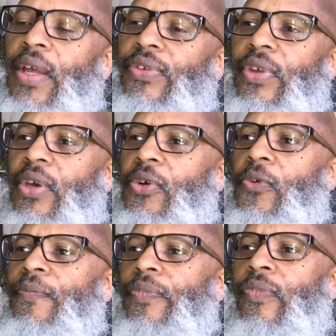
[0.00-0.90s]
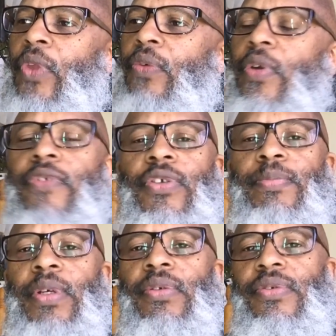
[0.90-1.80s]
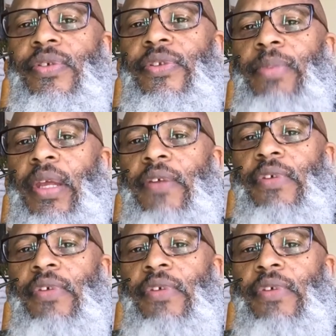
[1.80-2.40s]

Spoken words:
So we've experienced just about